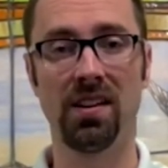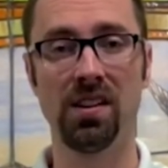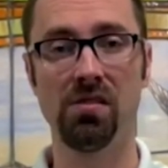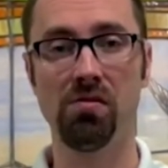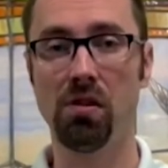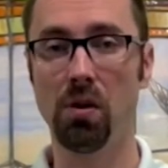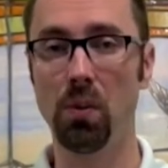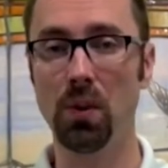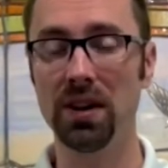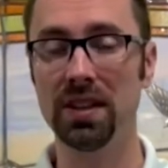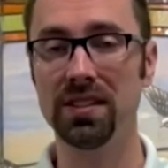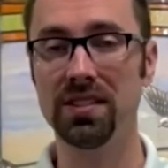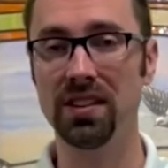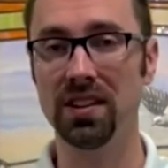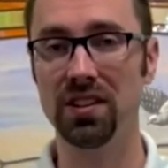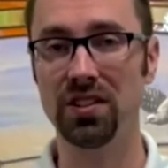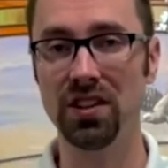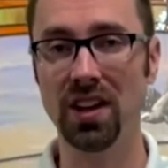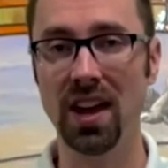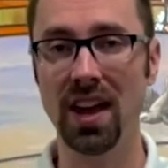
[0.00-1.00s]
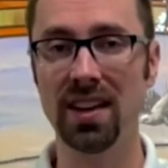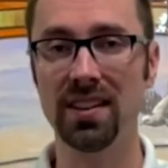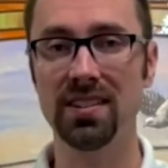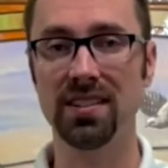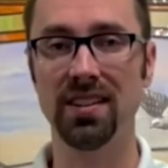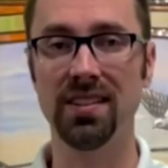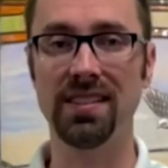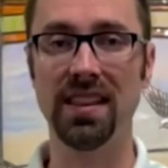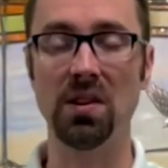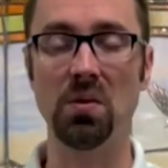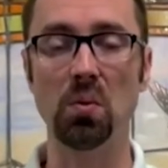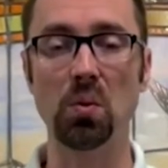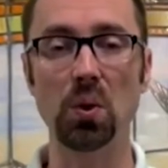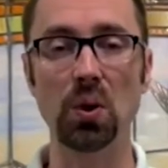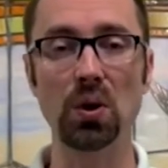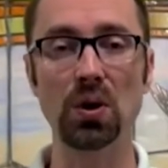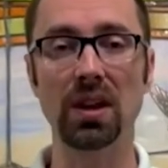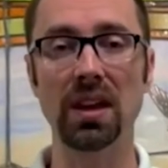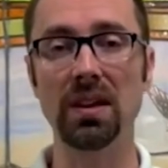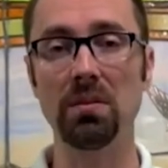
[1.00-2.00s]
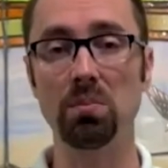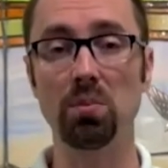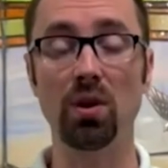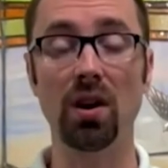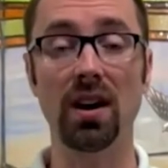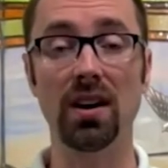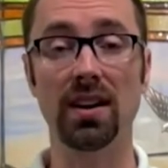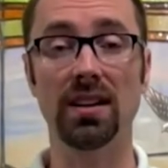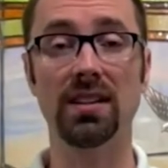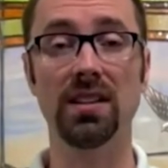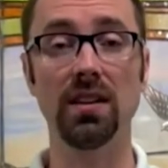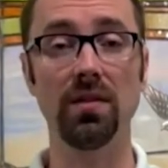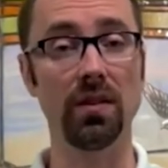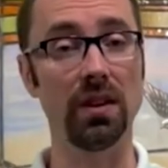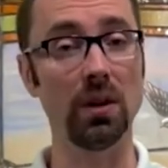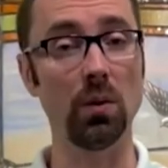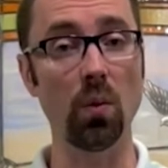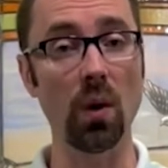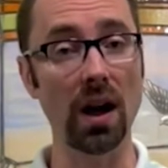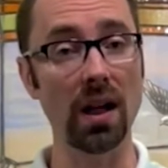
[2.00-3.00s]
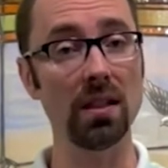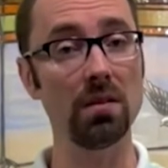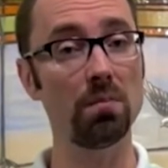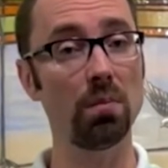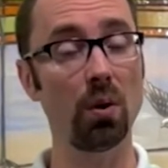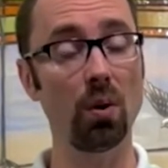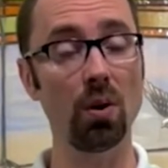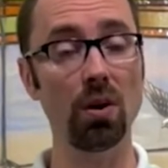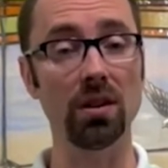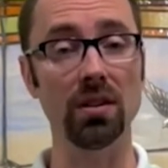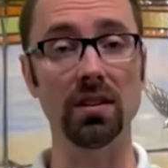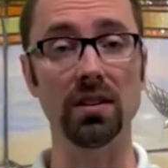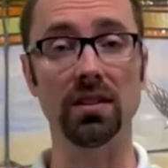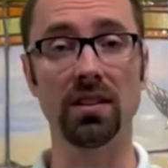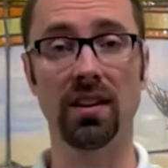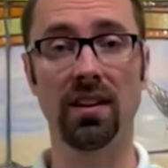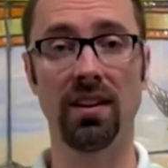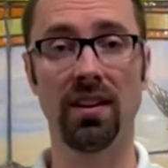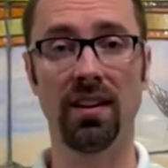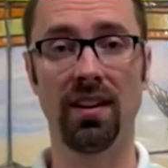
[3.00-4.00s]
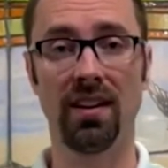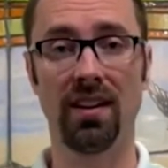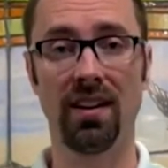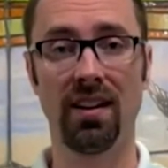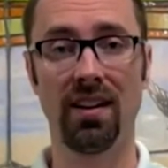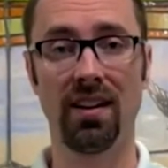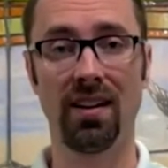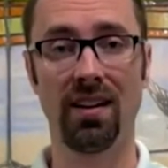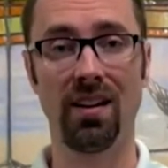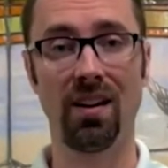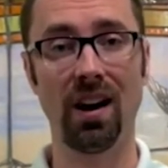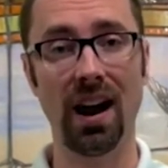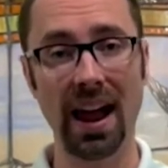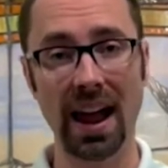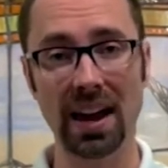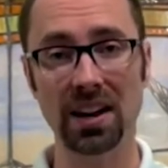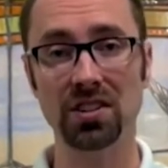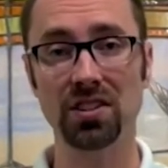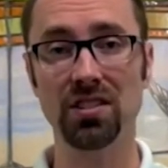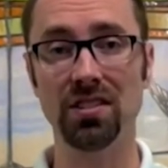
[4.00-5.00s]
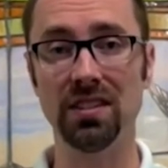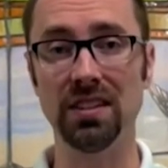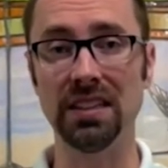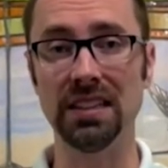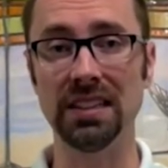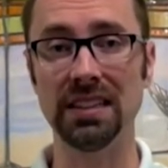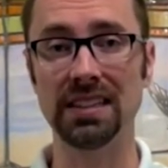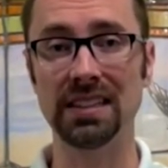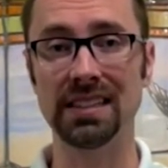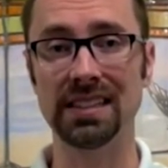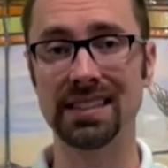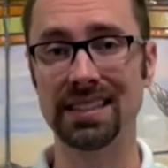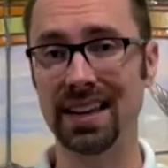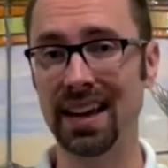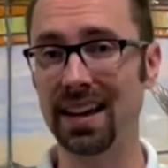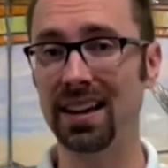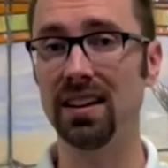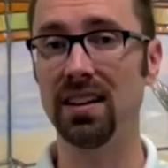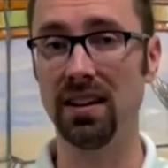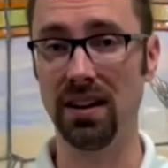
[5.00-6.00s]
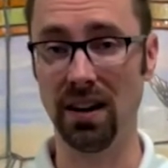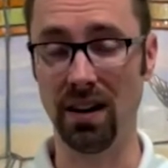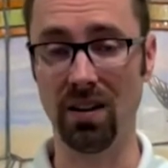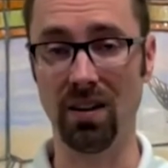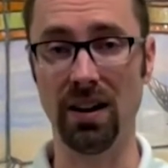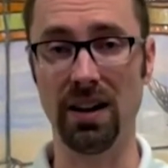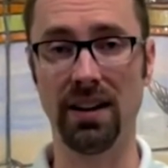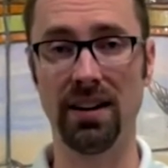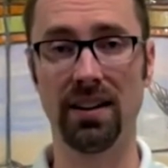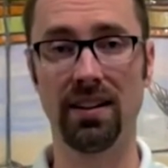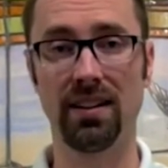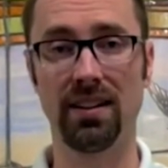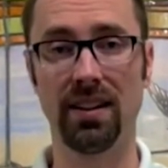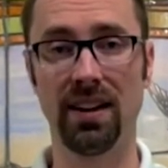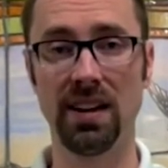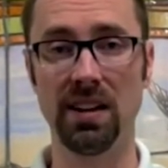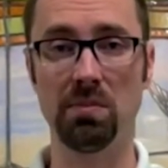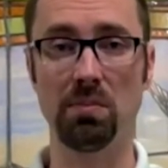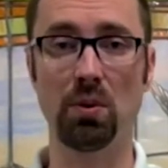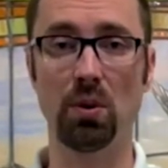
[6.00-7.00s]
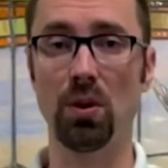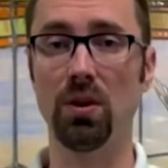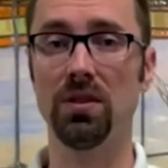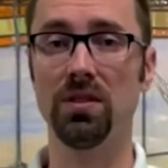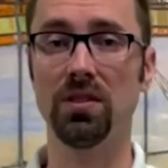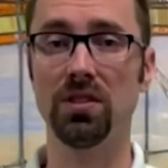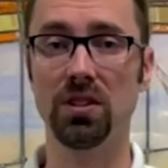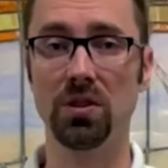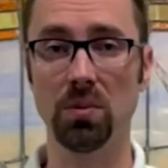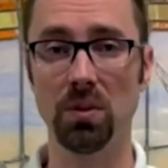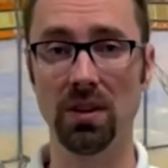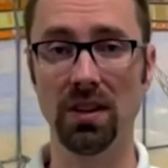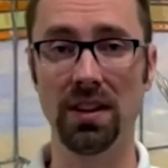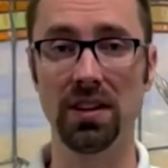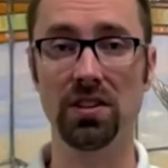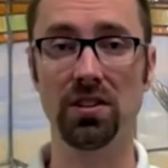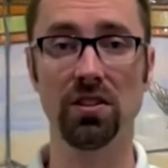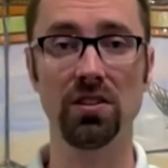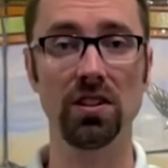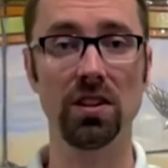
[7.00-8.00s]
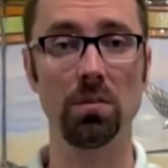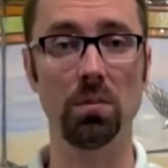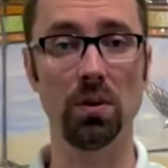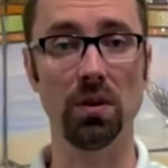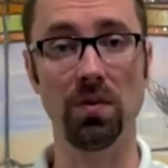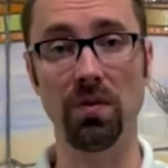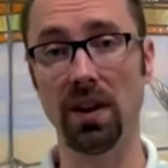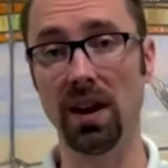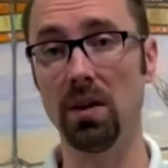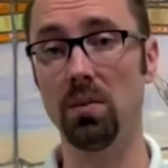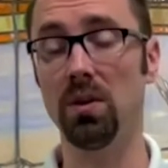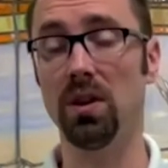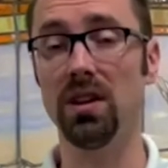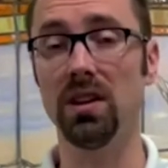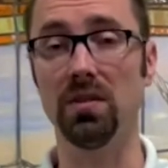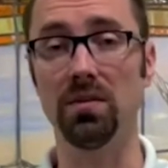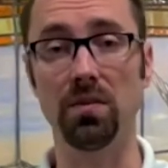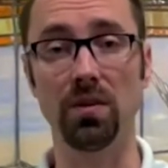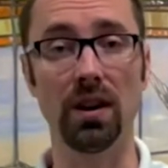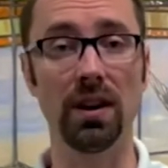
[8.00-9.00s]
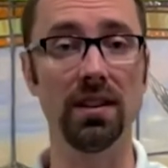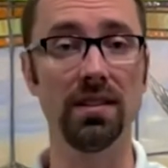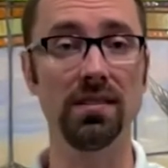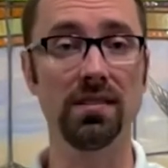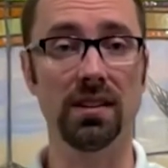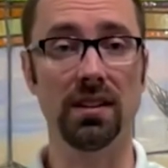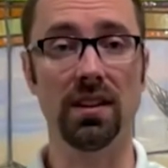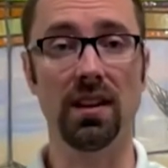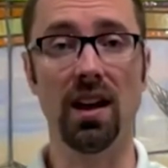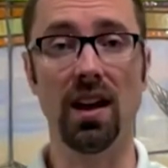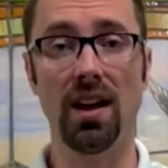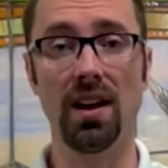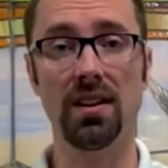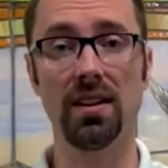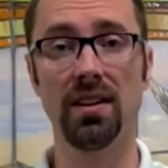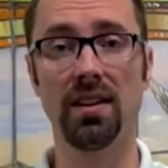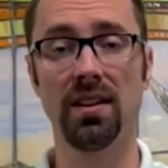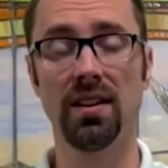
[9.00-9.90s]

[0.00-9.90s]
What it suggests is that work and productivity, while important, are actually secondary in importance to relationship with family and friends and God.